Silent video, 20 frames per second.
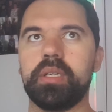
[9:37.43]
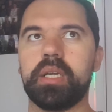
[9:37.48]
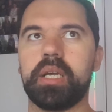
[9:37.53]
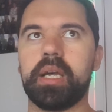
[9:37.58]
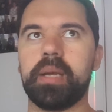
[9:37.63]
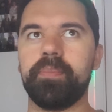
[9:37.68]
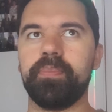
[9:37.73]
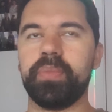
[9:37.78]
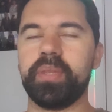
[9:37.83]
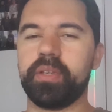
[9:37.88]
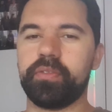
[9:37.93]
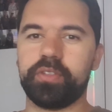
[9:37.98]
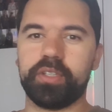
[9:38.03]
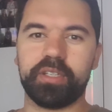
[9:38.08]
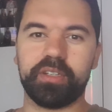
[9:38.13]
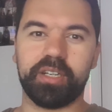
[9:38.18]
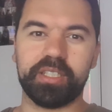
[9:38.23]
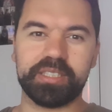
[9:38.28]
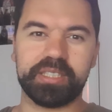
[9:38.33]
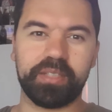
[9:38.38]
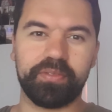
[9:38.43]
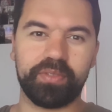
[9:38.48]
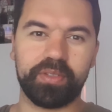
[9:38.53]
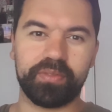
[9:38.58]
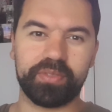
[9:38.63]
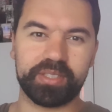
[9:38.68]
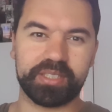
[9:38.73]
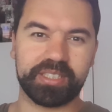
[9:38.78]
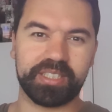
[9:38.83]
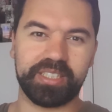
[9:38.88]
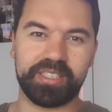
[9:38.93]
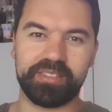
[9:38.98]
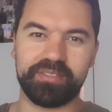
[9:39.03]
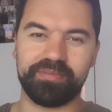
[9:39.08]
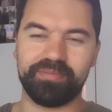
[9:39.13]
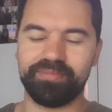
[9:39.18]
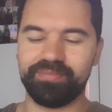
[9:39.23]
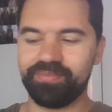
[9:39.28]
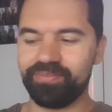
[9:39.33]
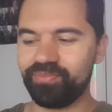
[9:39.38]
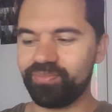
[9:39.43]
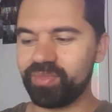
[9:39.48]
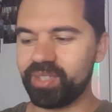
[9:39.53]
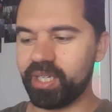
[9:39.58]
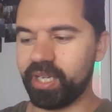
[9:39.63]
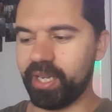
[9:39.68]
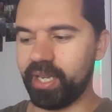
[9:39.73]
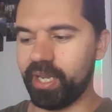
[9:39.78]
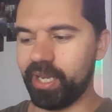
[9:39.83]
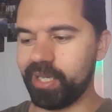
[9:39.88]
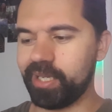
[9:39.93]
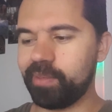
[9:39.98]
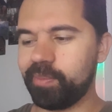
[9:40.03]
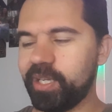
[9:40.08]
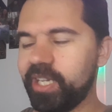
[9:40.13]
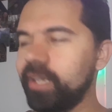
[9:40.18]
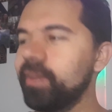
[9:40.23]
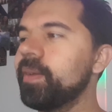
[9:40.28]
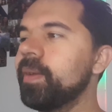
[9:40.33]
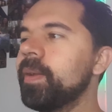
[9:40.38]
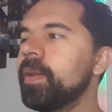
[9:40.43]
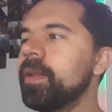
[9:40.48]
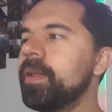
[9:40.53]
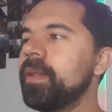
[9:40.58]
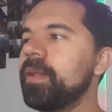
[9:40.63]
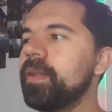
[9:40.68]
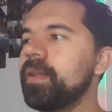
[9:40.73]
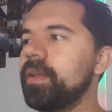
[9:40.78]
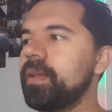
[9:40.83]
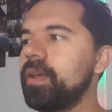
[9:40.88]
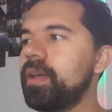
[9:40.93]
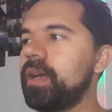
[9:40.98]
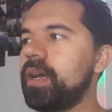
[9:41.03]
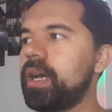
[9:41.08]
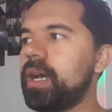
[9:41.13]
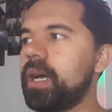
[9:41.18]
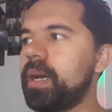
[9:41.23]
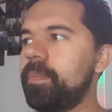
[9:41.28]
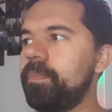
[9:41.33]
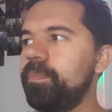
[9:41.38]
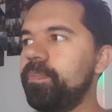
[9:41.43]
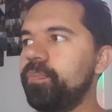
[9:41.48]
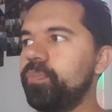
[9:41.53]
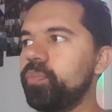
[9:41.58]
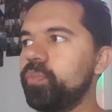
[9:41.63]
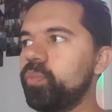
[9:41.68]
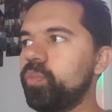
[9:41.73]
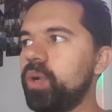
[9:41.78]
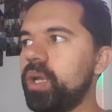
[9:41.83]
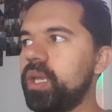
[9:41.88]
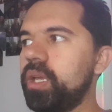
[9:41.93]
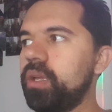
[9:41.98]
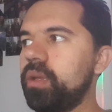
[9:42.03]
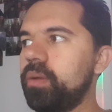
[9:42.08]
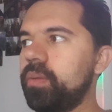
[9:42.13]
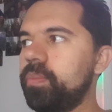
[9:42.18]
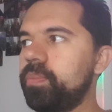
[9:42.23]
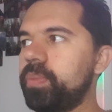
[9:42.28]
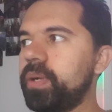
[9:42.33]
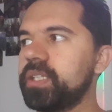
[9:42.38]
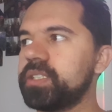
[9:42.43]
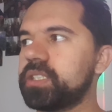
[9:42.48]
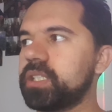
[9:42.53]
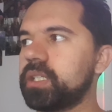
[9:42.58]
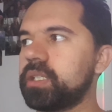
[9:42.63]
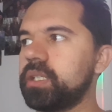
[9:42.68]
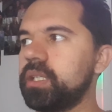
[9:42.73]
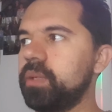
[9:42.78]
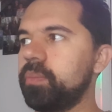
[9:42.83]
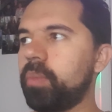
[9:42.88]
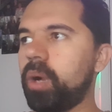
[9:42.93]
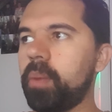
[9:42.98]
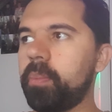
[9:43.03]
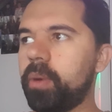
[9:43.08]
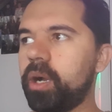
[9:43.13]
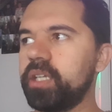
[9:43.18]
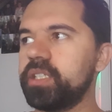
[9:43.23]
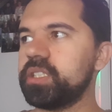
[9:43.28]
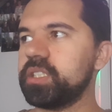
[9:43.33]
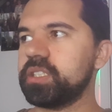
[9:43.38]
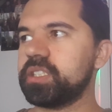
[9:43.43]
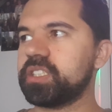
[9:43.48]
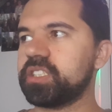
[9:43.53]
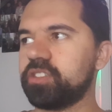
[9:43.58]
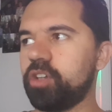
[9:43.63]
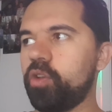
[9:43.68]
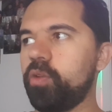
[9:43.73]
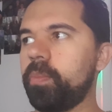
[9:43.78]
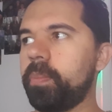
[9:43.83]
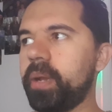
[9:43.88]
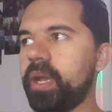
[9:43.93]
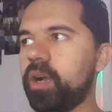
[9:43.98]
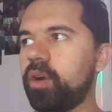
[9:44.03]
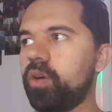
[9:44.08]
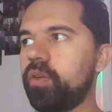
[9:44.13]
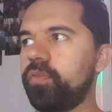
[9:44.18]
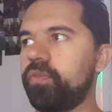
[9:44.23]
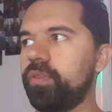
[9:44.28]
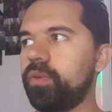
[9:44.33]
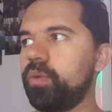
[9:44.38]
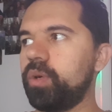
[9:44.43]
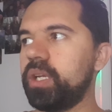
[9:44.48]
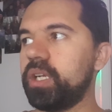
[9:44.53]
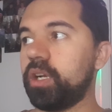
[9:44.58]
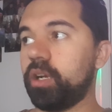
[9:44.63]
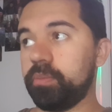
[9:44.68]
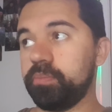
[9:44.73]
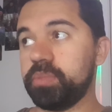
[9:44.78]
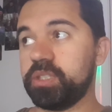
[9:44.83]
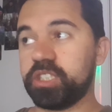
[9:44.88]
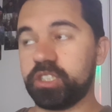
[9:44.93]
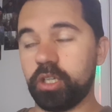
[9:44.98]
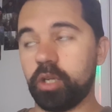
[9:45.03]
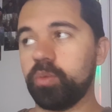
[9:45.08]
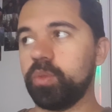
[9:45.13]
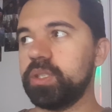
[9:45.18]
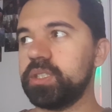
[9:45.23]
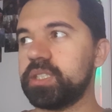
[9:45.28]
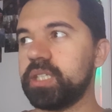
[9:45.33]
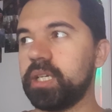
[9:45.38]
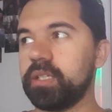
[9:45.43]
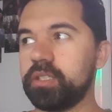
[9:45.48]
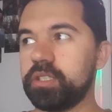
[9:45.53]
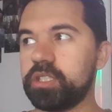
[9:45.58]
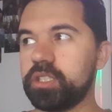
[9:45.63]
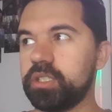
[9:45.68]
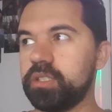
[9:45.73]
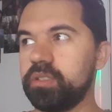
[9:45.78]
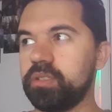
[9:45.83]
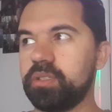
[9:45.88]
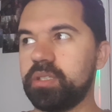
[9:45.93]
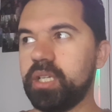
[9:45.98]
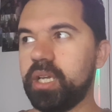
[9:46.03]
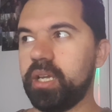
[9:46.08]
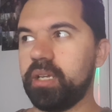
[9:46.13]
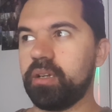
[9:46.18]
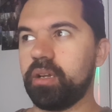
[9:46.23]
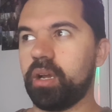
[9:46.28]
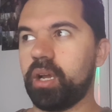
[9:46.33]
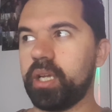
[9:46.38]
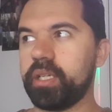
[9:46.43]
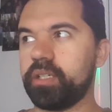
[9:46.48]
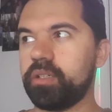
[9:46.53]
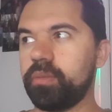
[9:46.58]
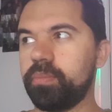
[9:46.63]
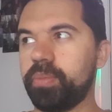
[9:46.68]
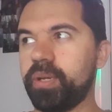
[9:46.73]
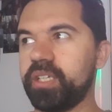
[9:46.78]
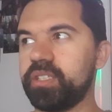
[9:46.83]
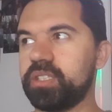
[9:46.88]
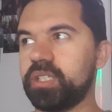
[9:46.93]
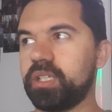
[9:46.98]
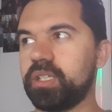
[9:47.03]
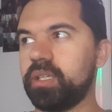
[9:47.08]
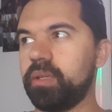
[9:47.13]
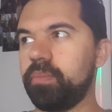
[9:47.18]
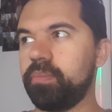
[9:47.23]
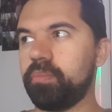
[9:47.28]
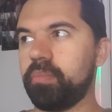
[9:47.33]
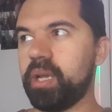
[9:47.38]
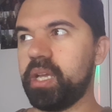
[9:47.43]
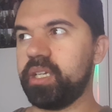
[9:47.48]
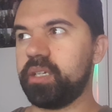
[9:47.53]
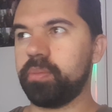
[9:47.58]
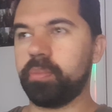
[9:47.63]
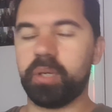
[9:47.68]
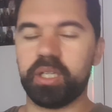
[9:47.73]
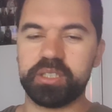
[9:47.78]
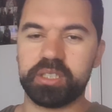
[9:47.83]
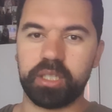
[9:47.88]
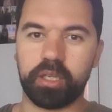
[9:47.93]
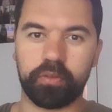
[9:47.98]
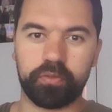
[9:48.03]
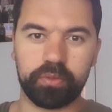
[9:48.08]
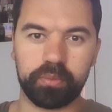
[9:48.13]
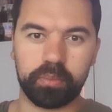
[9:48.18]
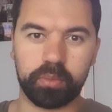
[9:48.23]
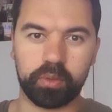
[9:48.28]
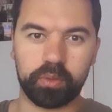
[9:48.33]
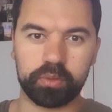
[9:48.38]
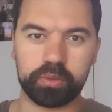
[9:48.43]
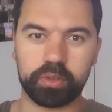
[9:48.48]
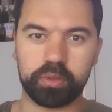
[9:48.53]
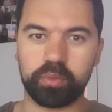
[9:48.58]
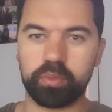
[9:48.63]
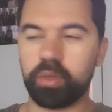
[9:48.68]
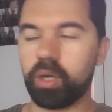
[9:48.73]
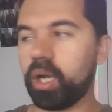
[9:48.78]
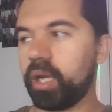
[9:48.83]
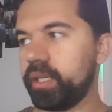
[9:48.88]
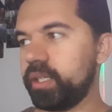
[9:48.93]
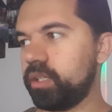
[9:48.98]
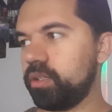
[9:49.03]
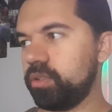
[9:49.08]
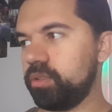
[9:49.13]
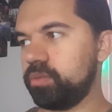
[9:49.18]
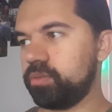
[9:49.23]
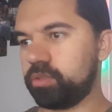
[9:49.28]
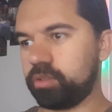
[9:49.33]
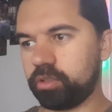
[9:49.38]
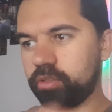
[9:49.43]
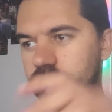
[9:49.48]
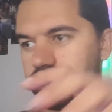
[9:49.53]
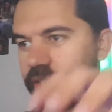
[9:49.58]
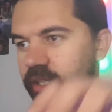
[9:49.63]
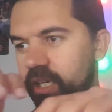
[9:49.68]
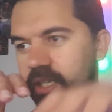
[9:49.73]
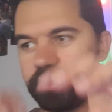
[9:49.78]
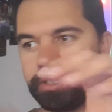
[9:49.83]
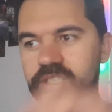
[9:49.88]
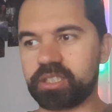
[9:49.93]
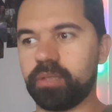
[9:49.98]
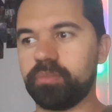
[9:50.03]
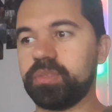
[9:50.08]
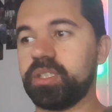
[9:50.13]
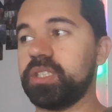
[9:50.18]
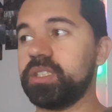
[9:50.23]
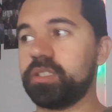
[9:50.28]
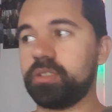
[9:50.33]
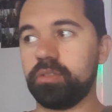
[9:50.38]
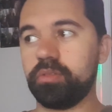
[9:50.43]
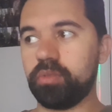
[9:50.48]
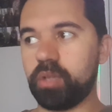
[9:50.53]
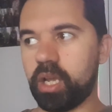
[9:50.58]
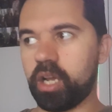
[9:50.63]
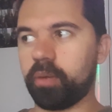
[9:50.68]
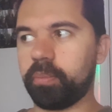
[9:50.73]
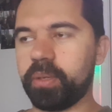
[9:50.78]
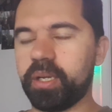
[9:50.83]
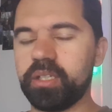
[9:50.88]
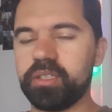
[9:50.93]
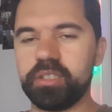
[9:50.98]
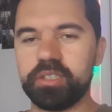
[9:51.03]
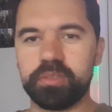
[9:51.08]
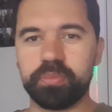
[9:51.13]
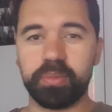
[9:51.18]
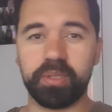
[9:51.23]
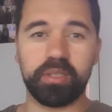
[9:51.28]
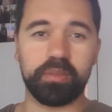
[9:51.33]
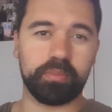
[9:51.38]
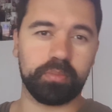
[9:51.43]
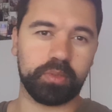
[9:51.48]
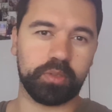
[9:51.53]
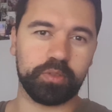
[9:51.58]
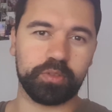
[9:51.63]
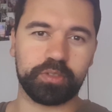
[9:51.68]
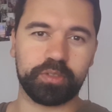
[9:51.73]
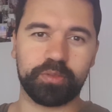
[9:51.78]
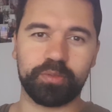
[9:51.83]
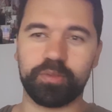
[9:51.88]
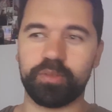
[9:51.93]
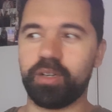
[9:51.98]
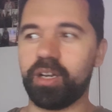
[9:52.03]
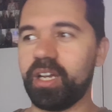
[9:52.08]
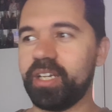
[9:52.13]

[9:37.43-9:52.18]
If you guys have ever seen that anime, where basically my mind is so powerful and I'm so intelligent that I could basically make myself immortal. I could create something to help others be immortal.